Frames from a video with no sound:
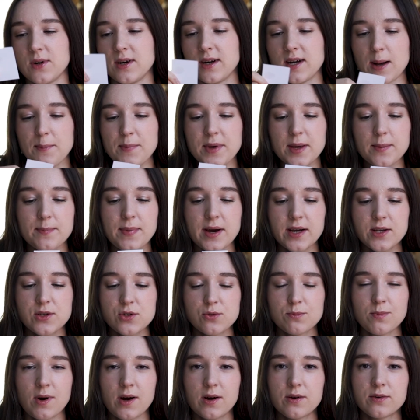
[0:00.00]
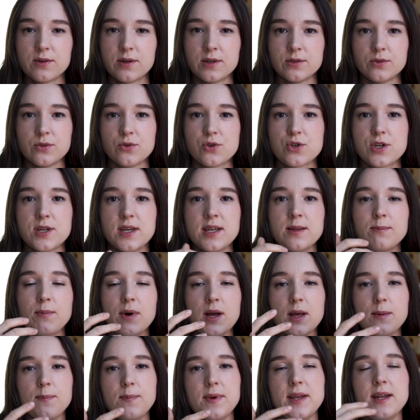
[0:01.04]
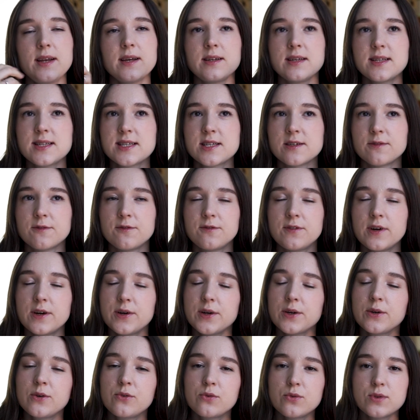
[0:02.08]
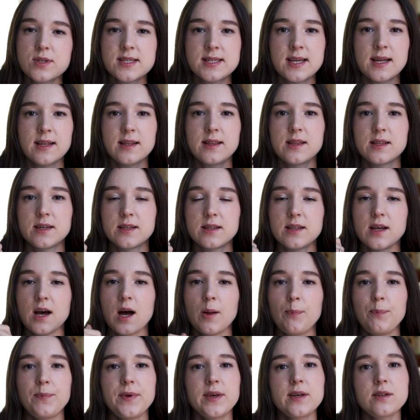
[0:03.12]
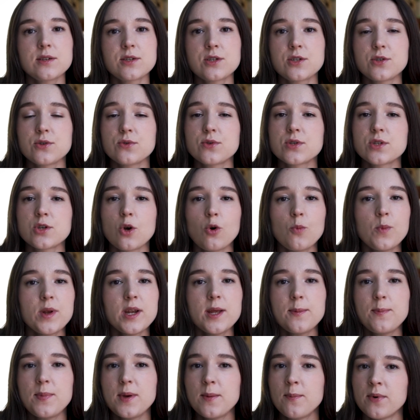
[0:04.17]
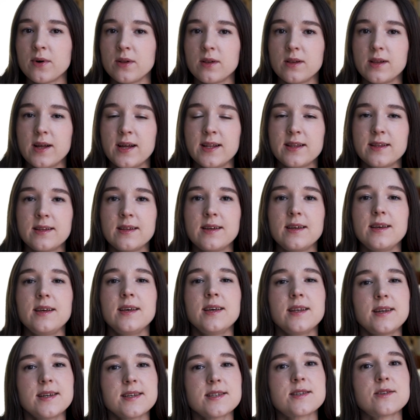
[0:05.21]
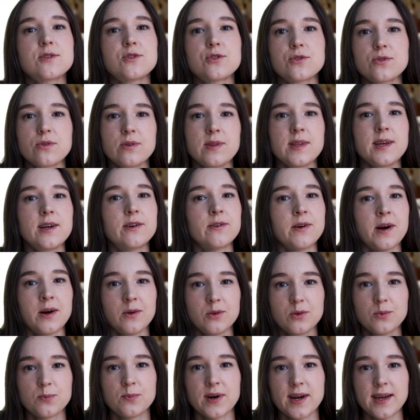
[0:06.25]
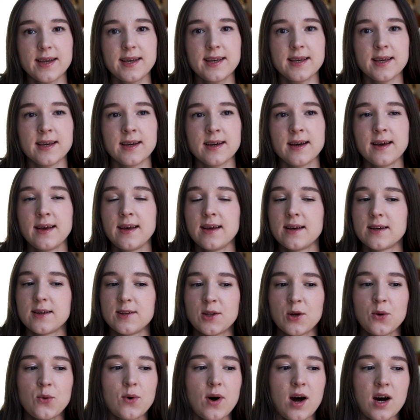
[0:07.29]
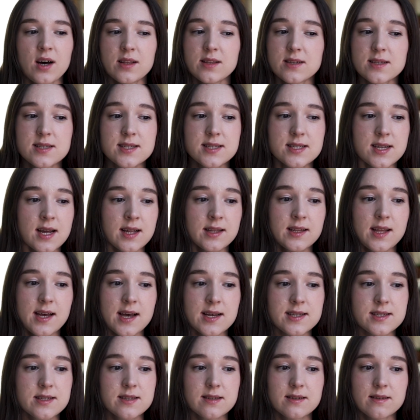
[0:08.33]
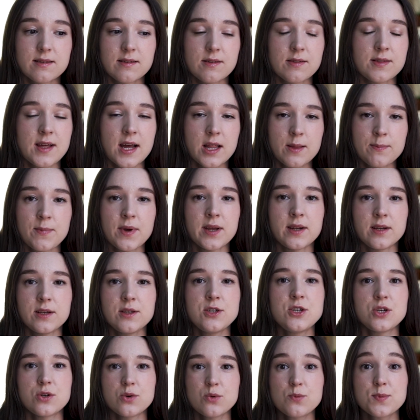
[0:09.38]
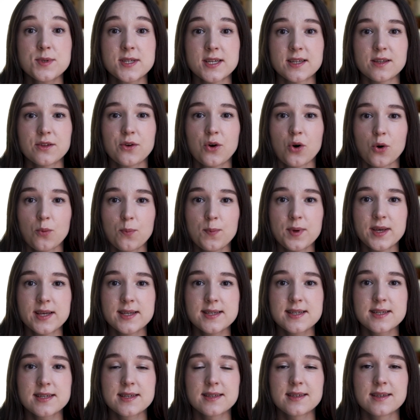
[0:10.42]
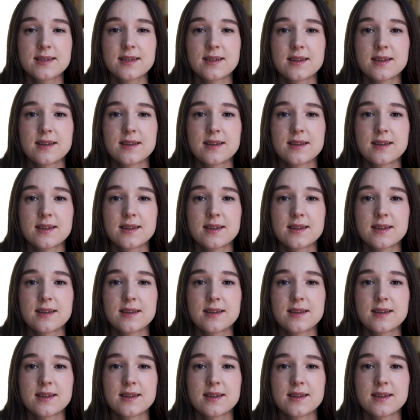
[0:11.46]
Coming back to Baccarat Rouge, in my opinion, it's a very good scent that appeals to so many people, and it is truly groundbreaking. No other scent has that many dupes and copies.